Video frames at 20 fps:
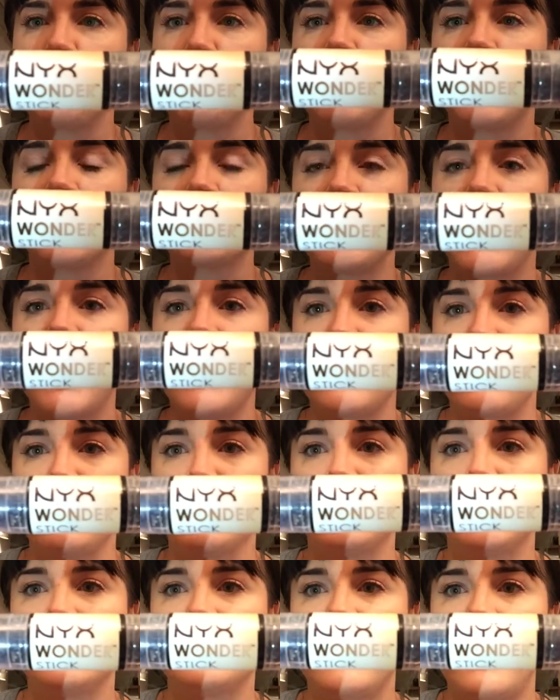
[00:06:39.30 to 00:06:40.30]
because I
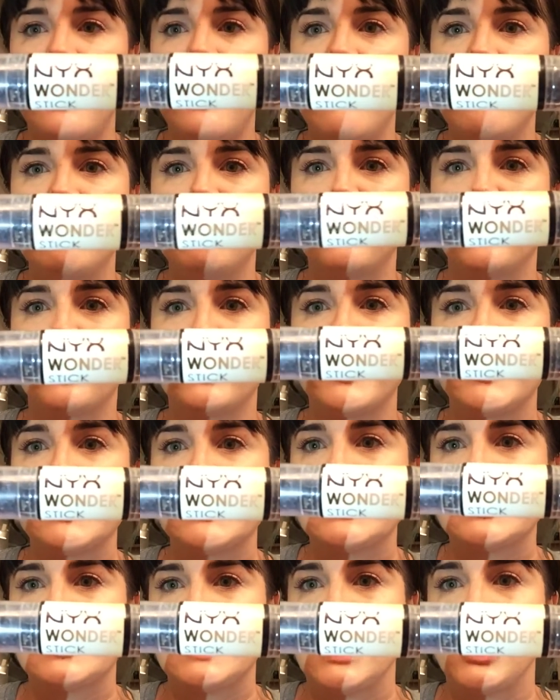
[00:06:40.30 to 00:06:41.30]
use this every
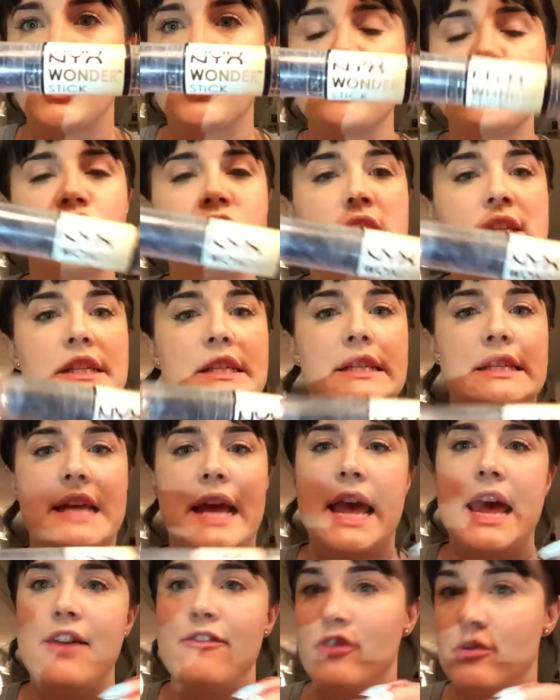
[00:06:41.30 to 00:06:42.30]
single
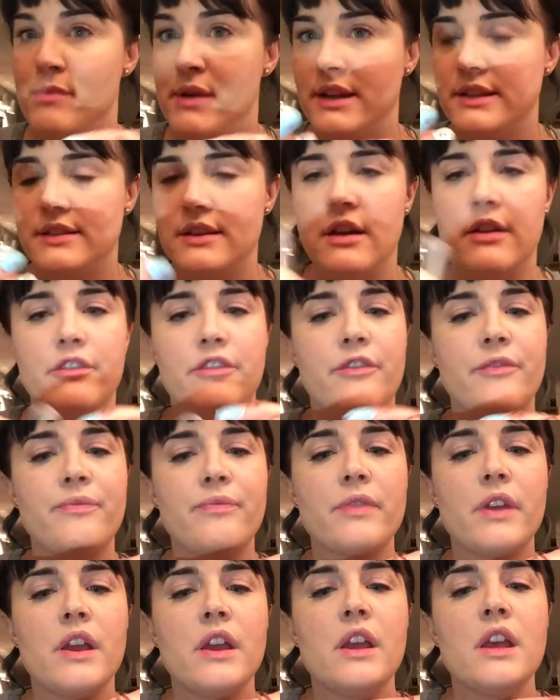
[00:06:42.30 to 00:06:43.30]
day for myself.
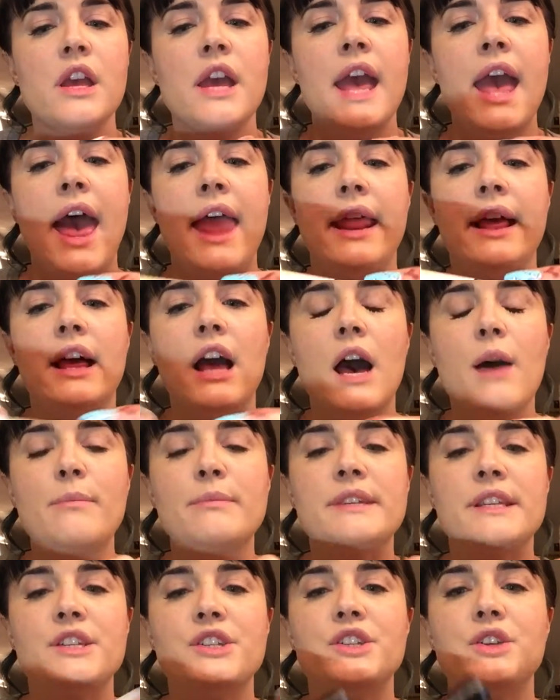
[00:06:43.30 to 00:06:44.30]
And it
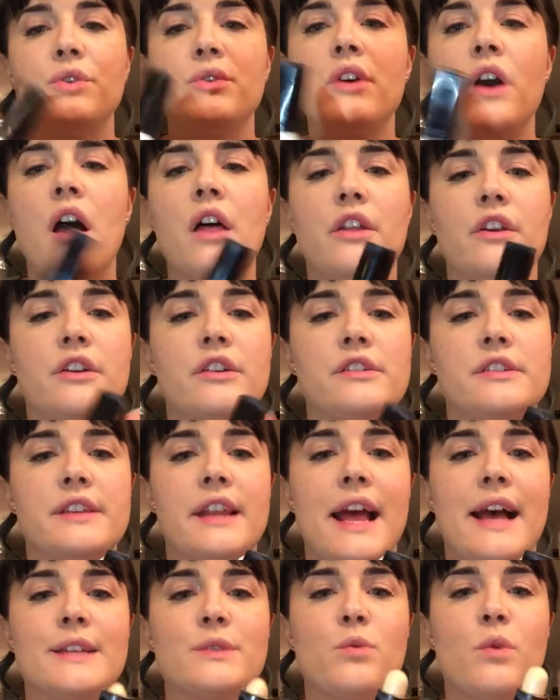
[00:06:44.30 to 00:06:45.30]
comes in two colors.
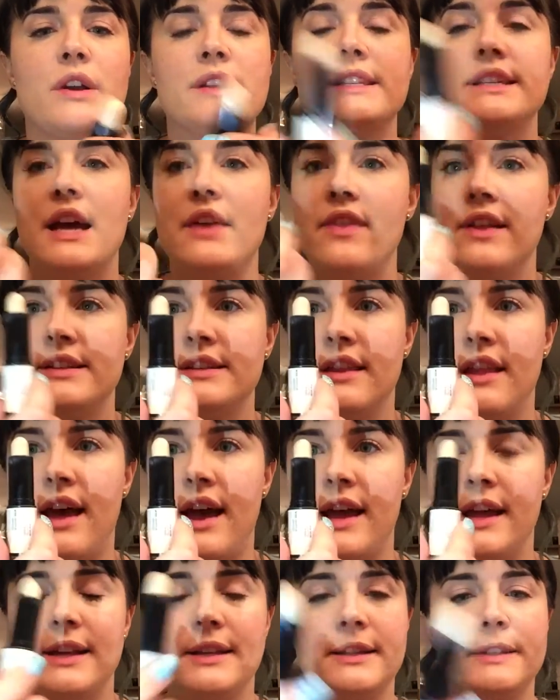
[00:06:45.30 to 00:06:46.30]
It has one side that's
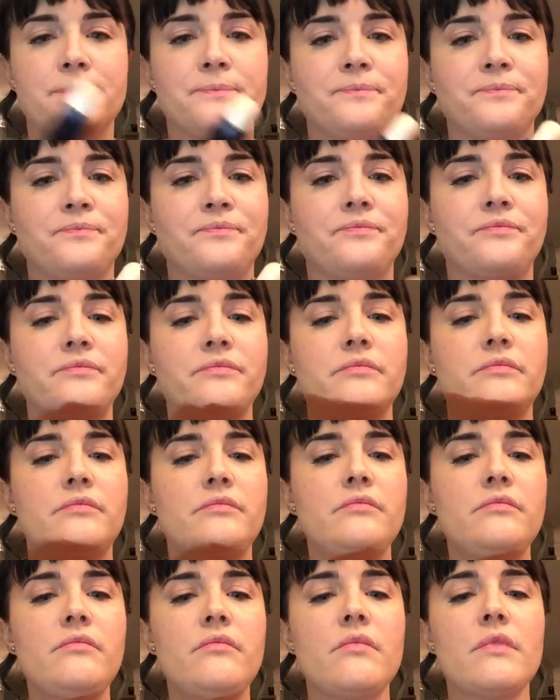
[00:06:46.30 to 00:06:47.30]
light
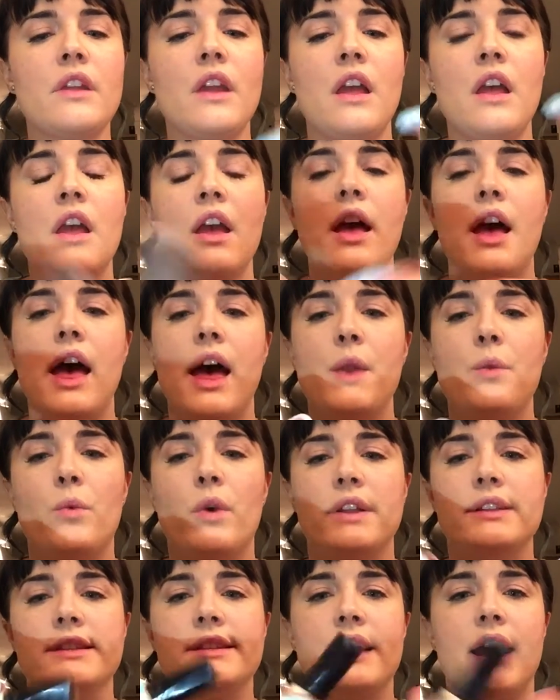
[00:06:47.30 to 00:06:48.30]
and
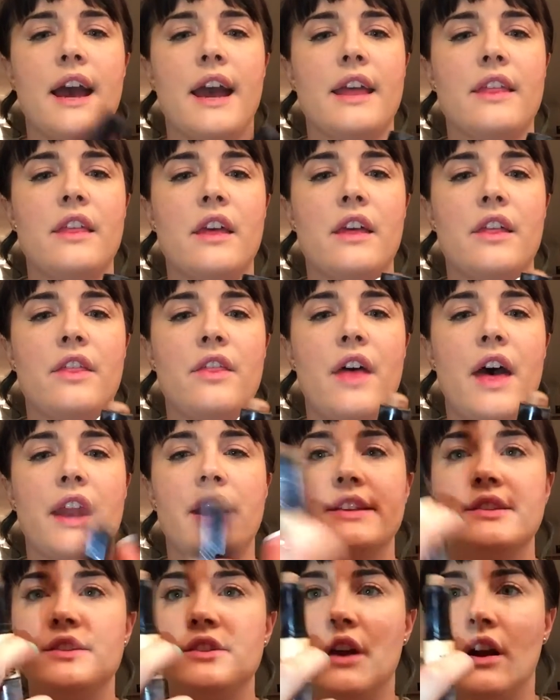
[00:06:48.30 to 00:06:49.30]
one side that
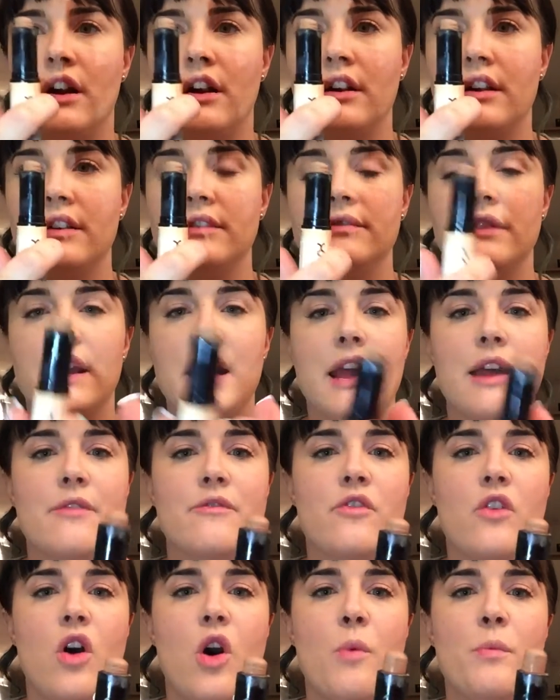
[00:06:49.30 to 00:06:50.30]
is dark. And I
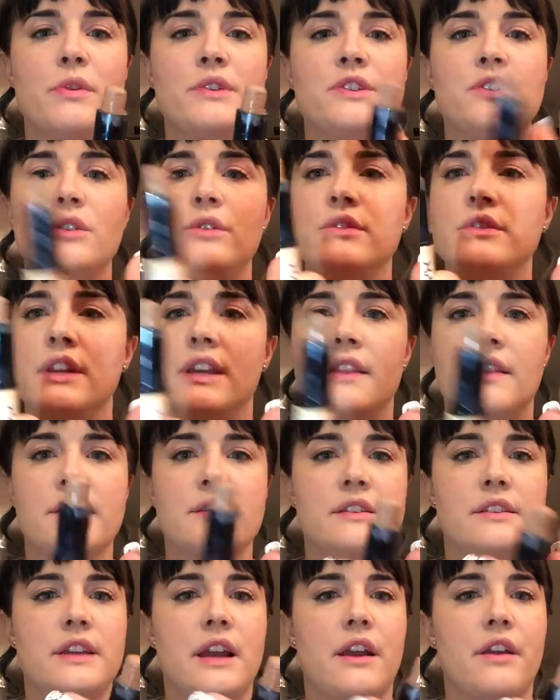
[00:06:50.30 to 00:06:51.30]
have almost used like
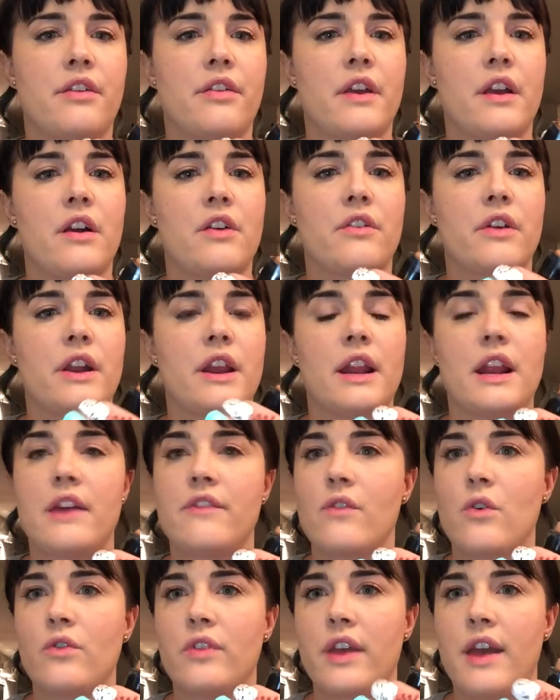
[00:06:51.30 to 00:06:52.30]
this entire thing already, and
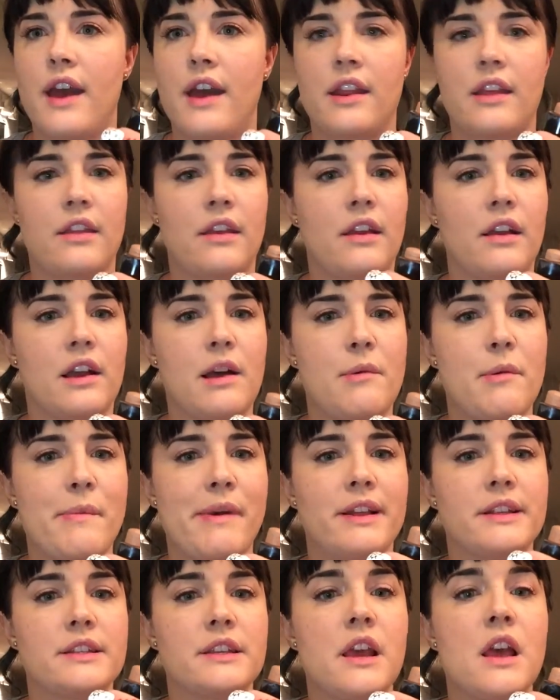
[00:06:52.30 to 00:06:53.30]
I've only had it like a couple
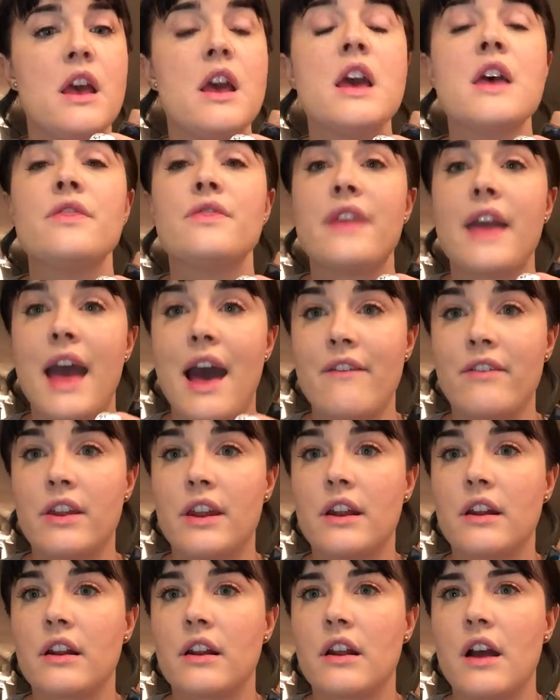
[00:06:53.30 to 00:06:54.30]
months. They have it
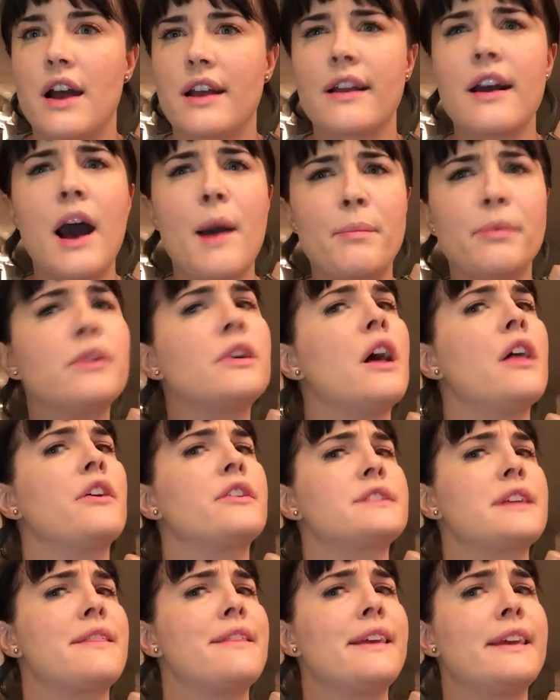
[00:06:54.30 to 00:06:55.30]
in a couple
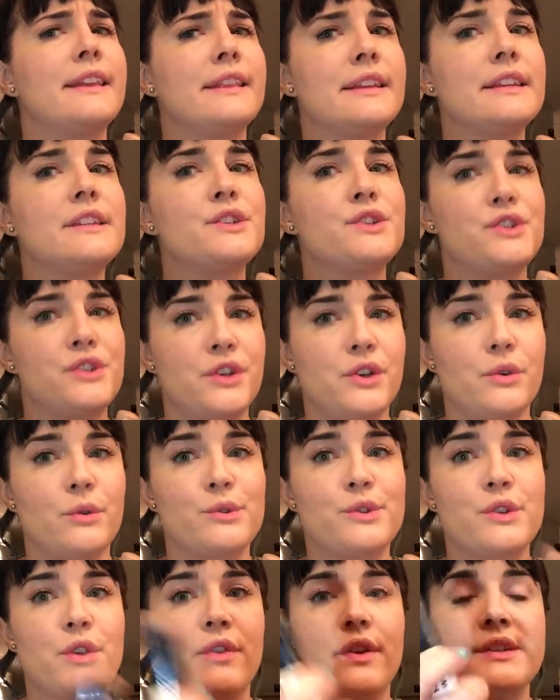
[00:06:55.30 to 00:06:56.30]
colors, I think at least two.
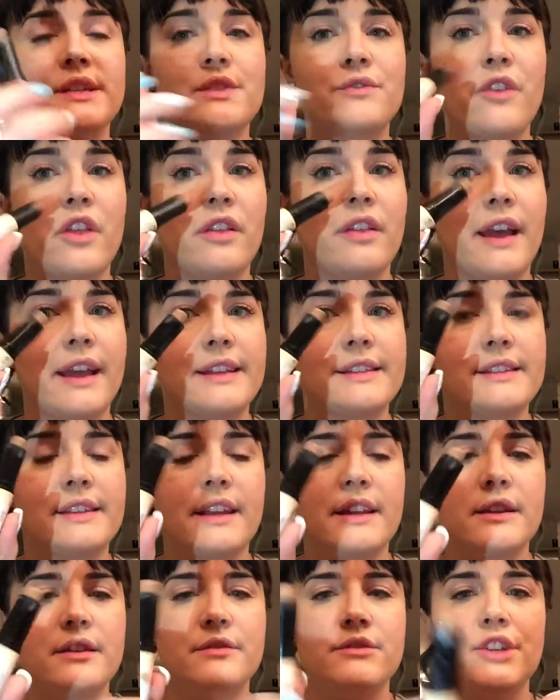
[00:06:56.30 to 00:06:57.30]
So this is for the light
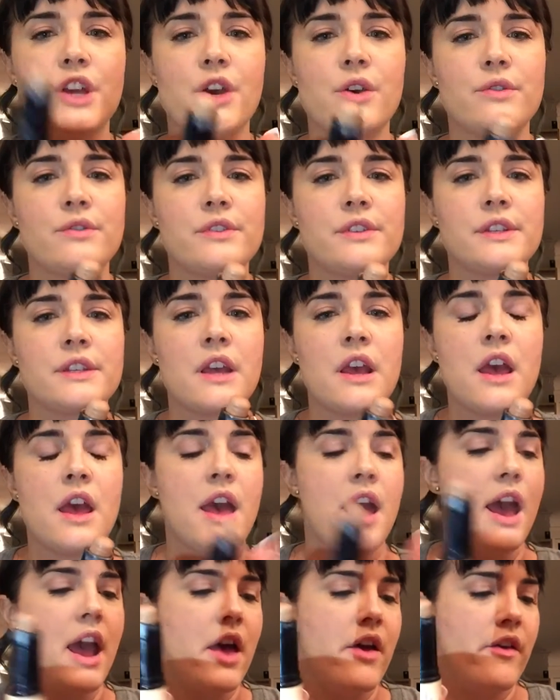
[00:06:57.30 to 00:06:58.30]
skin tones,
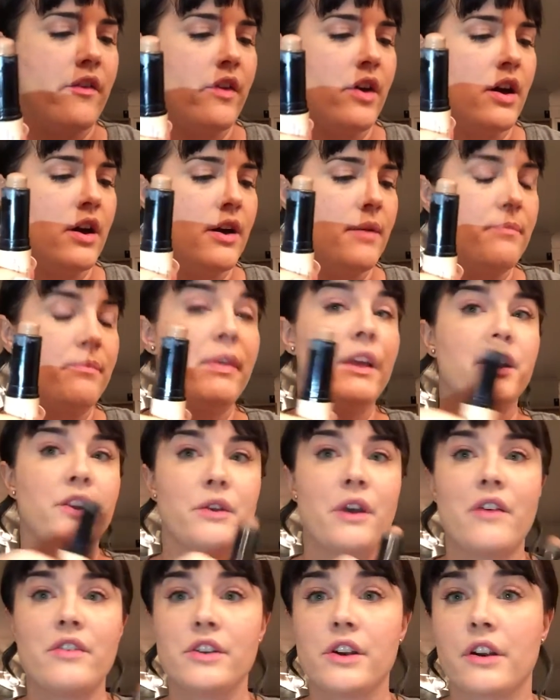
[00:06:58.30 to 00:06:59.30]
and they do
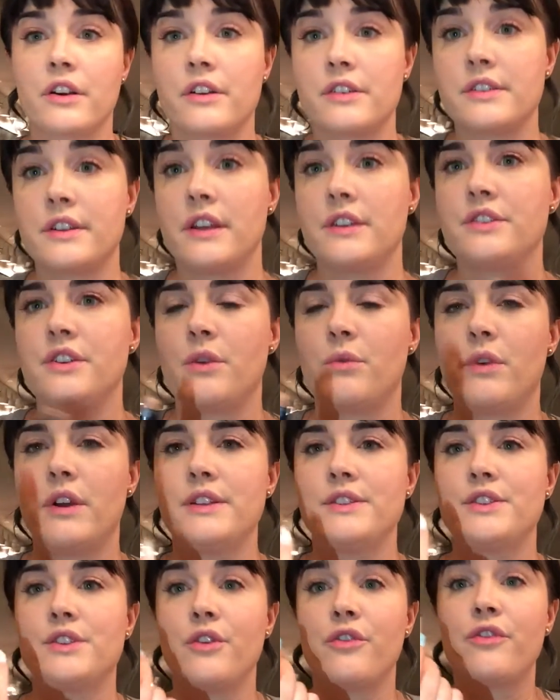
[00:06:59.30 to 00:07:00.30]
have a darker skin tone one.
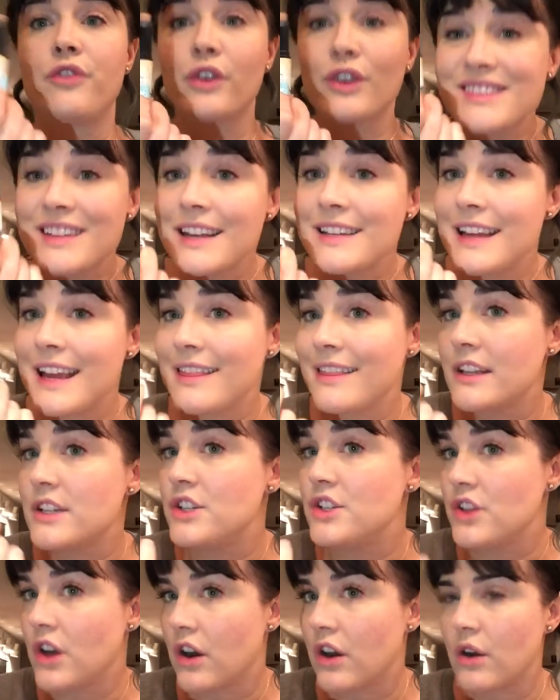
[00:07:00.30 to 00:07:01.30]
So first I take the
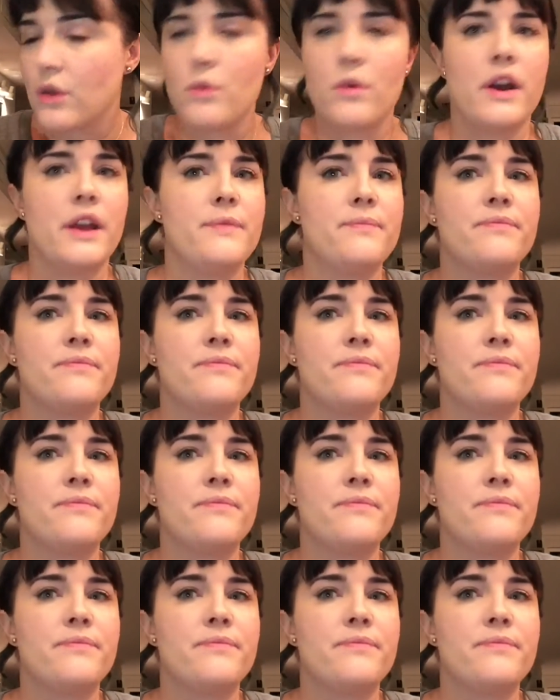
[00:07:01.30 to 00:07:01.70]
dark one,